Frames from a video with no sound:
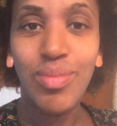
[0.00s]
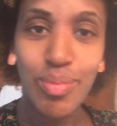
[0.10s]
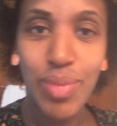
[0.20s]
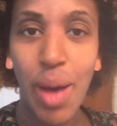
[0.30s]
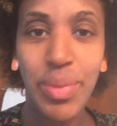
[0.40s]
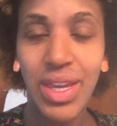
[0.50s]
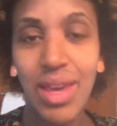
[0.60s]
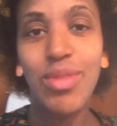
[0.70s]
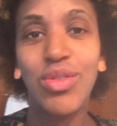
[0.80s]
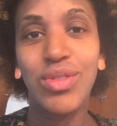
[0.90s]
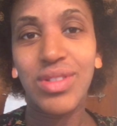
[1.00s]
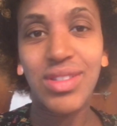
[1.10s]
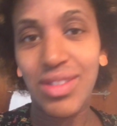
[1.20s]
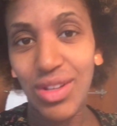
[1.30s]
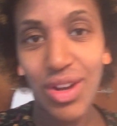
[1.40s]
pumping chemicals,
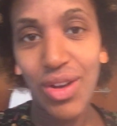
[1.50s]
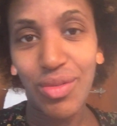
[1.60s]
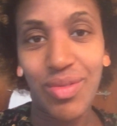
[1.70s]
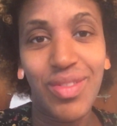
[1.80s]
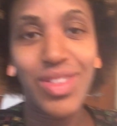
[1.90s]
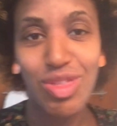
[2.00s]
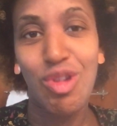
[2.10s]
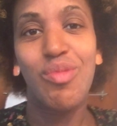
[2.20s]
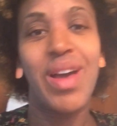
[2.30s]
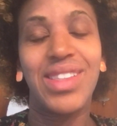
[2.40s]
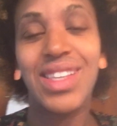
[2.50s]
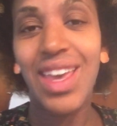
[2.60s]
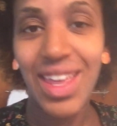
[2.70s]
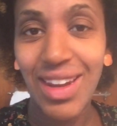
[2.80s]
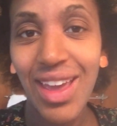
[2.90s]
you know, through my
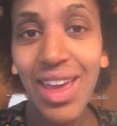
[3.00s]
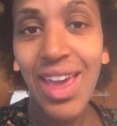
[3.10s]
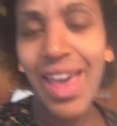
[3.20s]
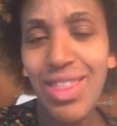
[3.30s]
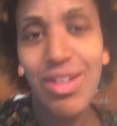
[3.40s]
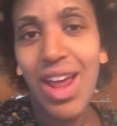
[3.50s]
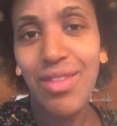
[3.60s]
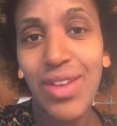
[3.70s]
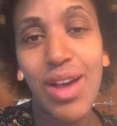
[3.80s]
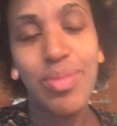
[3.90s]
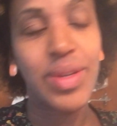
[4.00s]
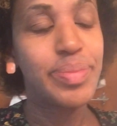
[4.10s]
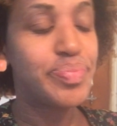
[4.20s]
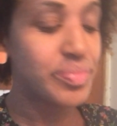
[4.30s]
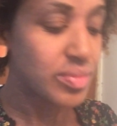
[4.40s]
skin? And they're not even
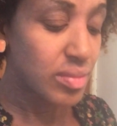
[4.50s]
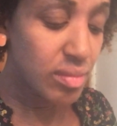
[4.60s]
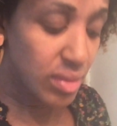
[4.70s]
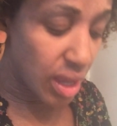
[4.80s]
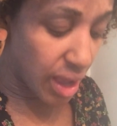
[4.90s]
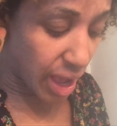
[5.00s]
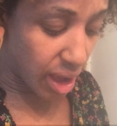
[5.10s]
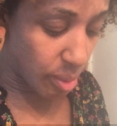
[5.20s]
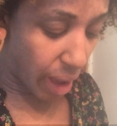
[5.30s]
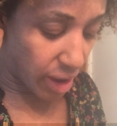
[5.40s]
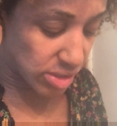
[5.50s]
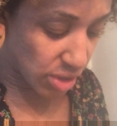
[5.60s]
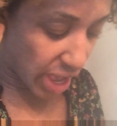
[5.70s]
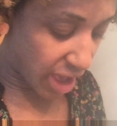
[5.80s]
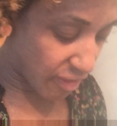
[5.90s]
helping. I also
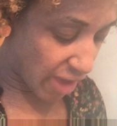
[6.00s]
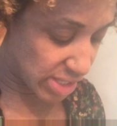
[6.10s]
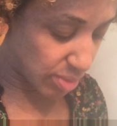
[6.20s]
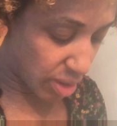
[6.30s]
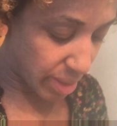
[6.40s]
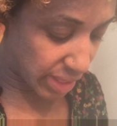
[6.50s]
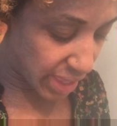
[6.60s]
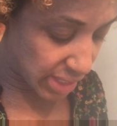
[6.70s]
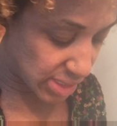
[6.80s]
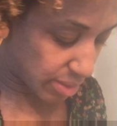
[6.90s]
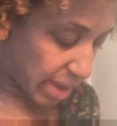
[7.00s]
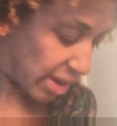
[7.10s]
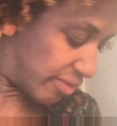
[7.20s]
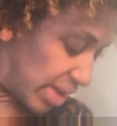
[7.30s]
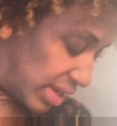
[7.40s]
have eczema on my legs, and the back
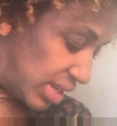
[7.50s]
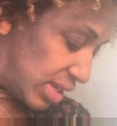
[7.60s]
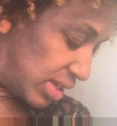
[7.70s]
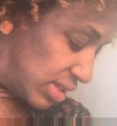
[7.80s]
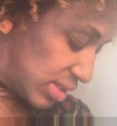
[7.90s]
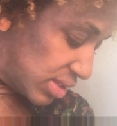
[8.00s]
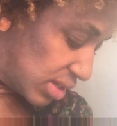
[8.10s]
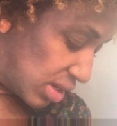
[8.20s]
of my knees